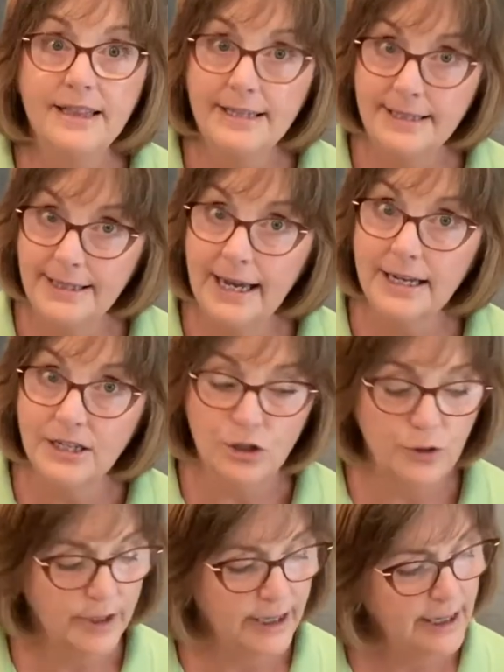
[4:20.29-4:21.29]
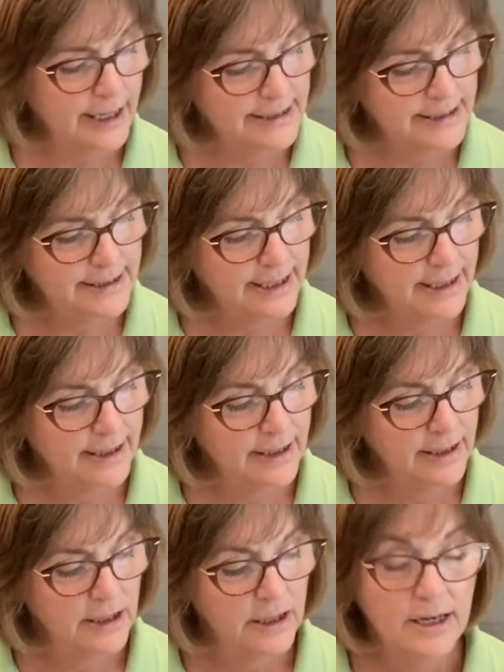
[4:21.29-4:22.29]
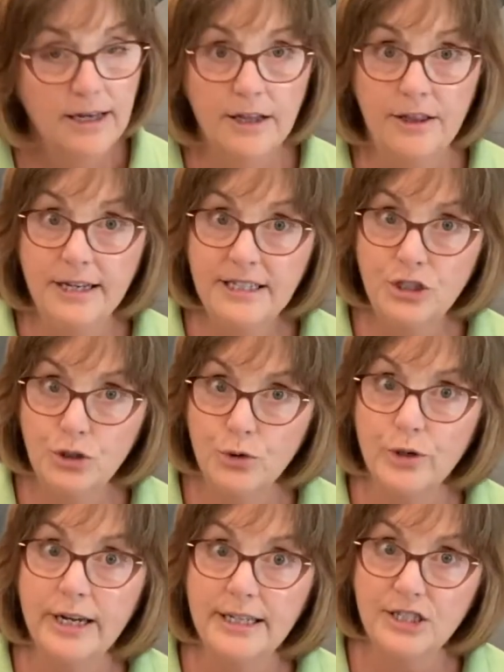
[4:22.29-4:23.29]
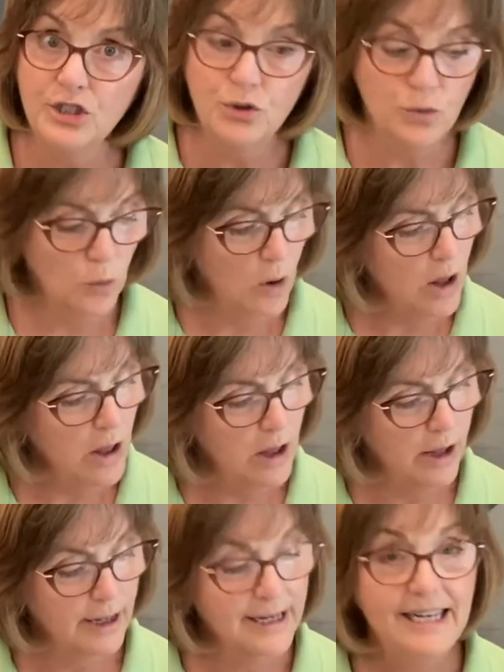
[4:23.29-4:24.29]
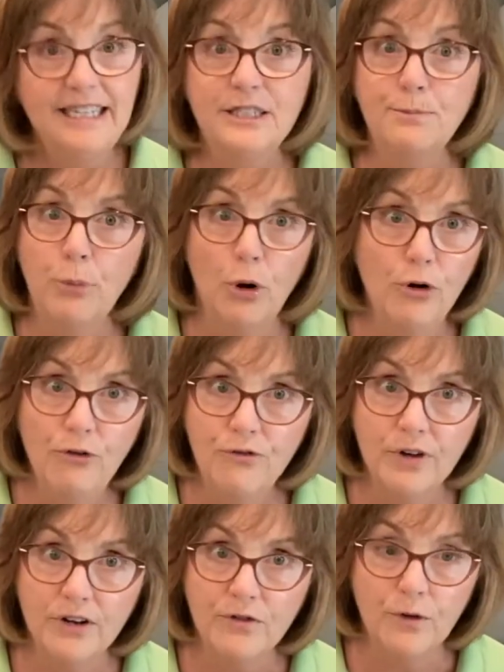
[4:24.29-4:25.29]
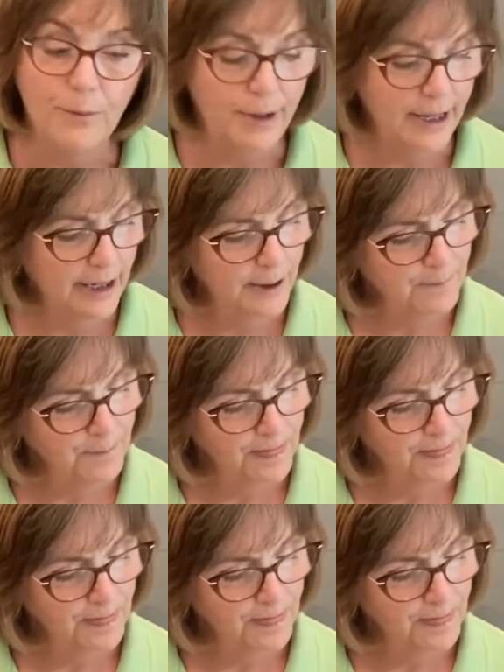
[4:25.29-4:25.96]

second tree and said, "This tree is strong. It's perfect for me."